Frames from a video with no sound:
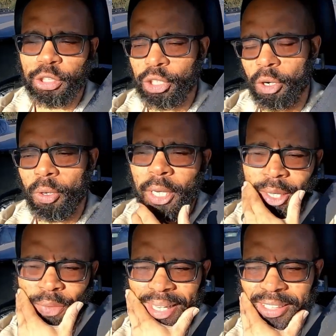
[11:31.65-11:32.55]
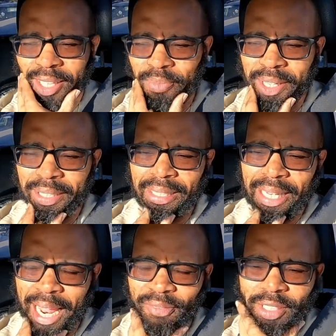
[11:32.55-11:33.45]
So that's something
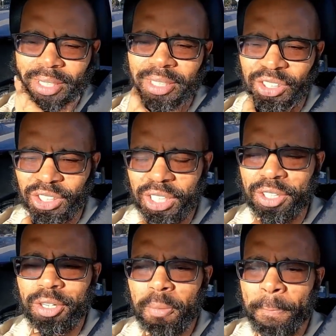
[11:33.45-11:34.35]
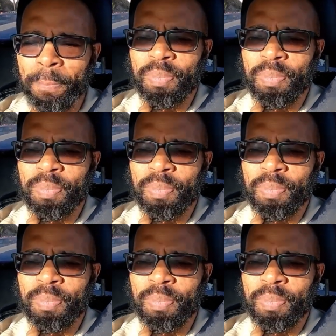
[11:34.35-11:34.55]
that I have to consider.